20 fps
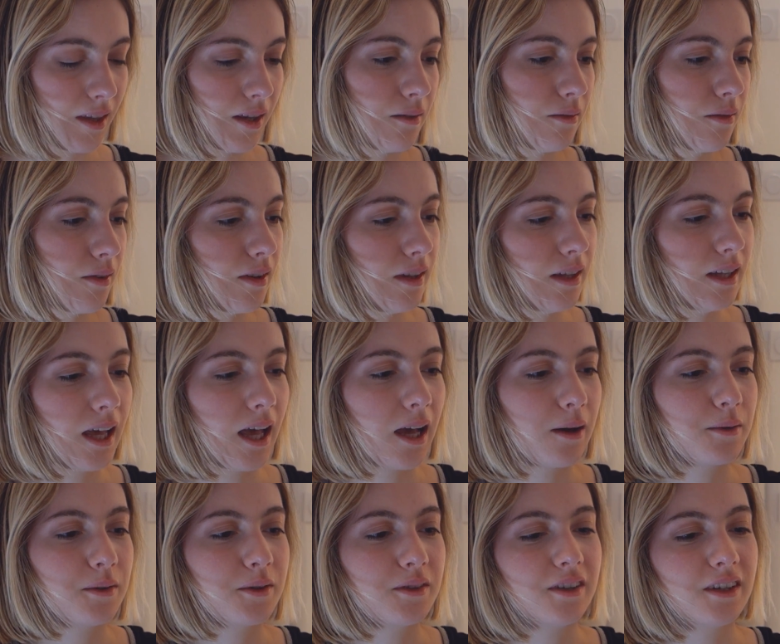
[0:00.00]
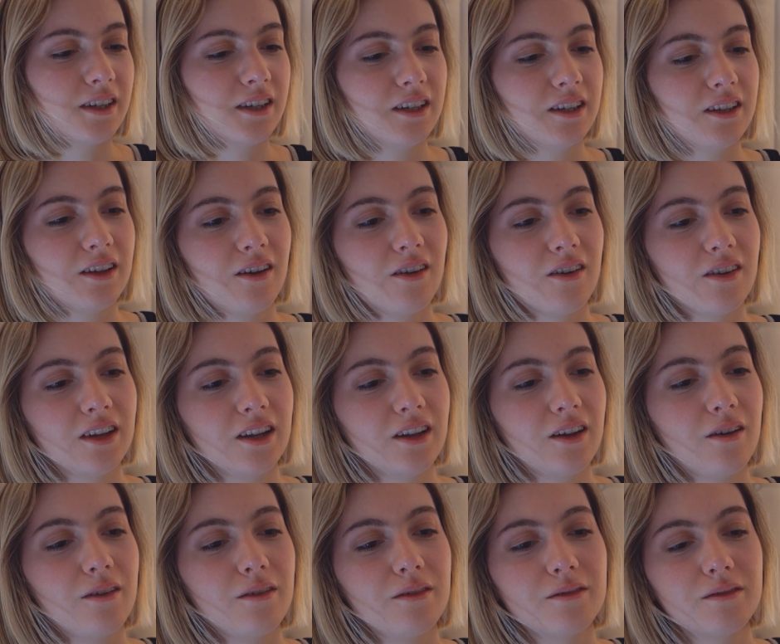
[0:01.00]
Funny how you take it on and
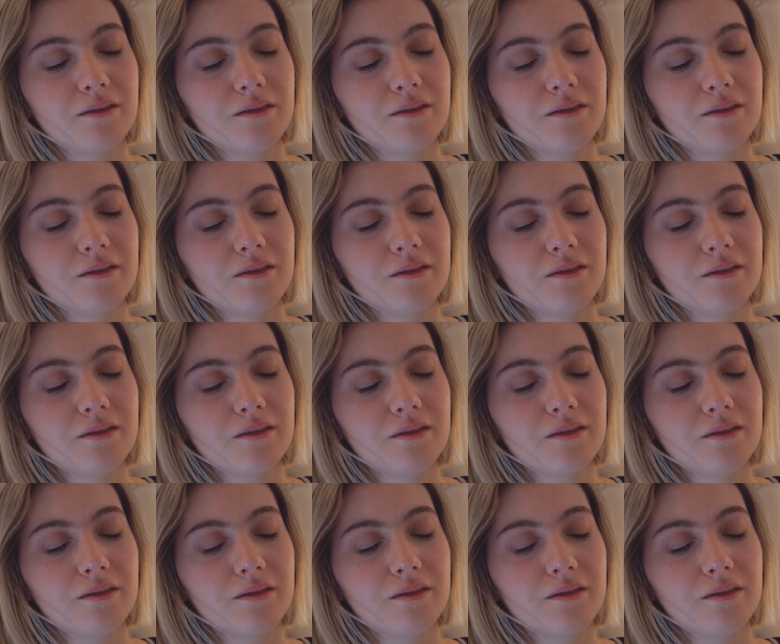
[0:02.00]
off.